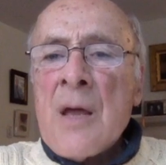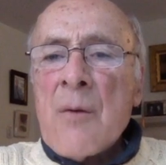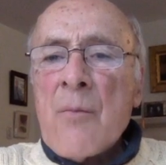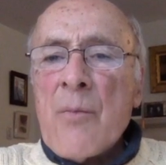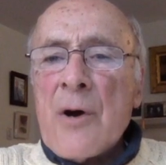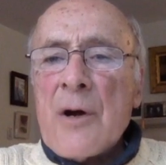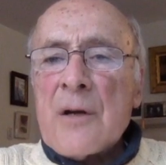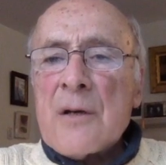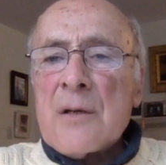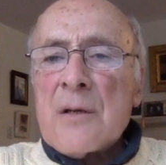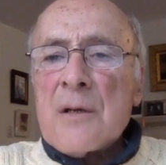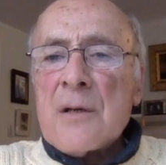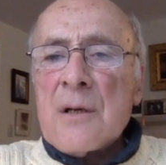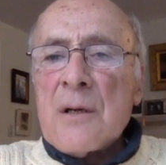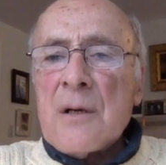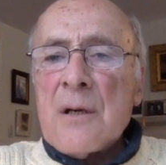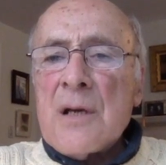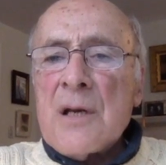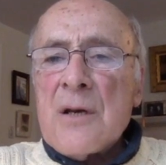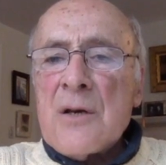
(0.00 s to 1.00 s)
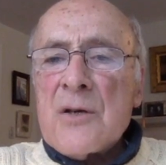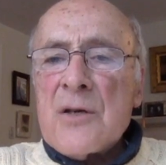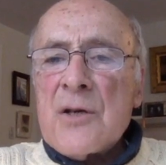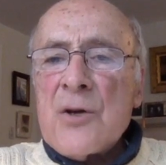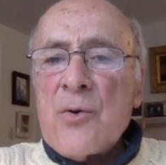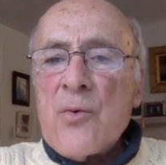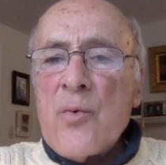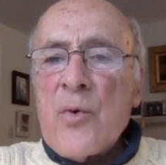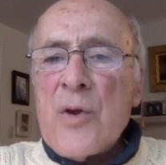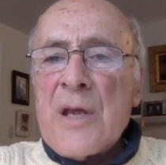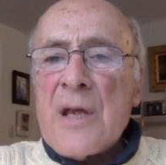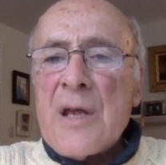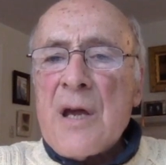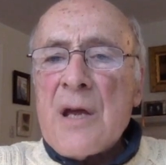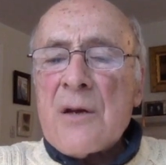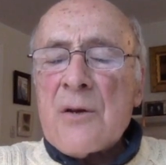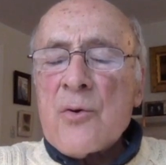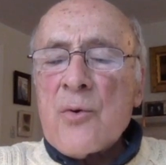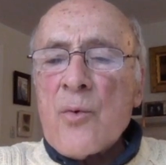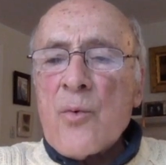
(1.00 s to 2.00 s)
But uh, until we
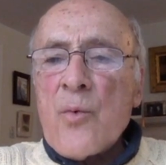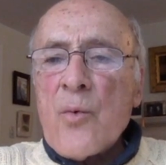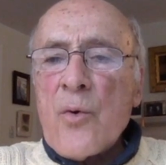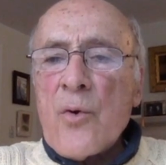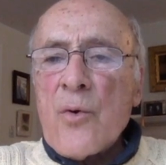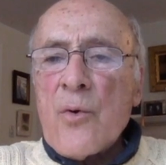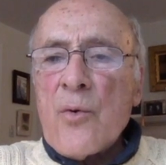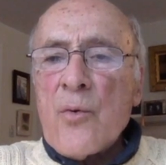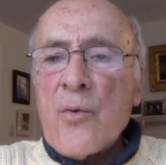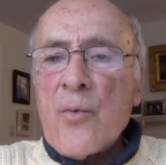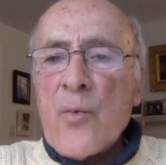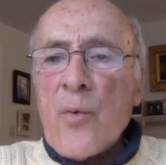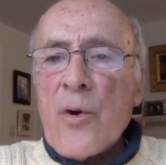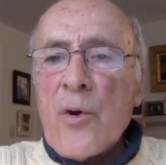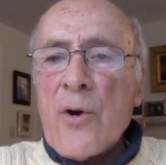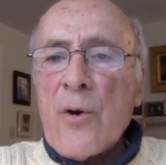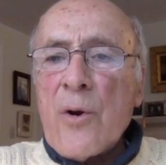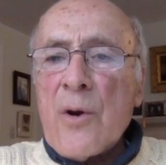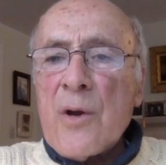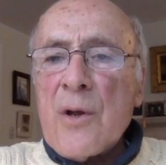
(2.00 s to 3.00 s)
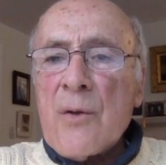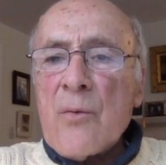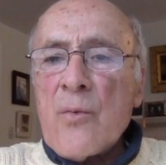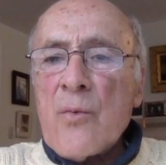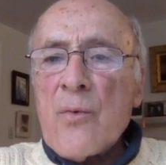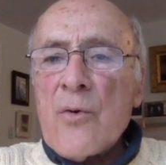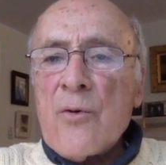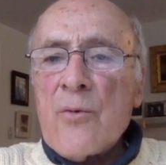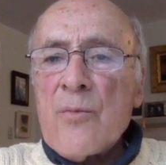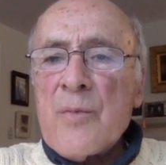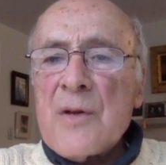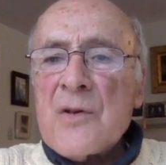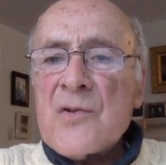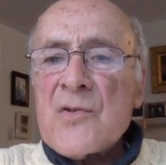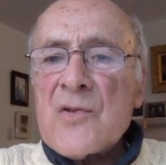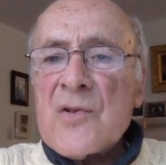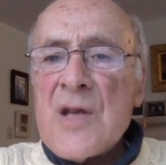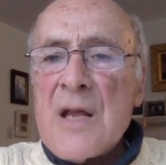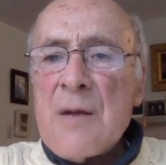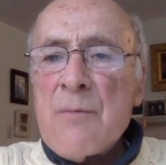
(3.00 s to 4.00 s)
get to a world where it will be
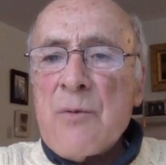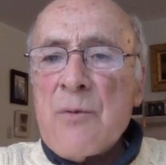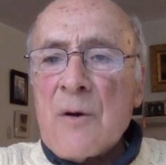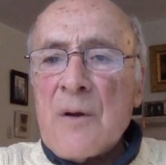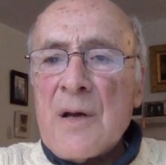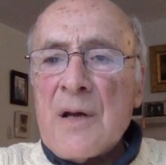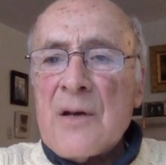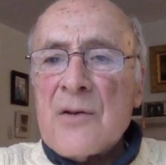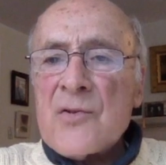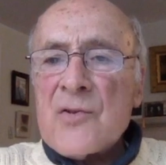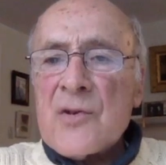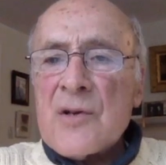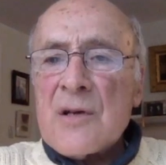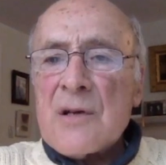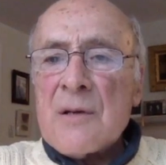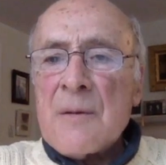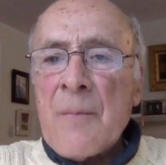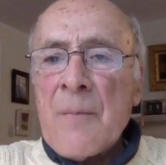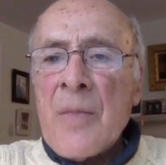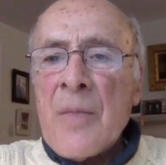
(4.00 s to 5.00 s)
stabilizing,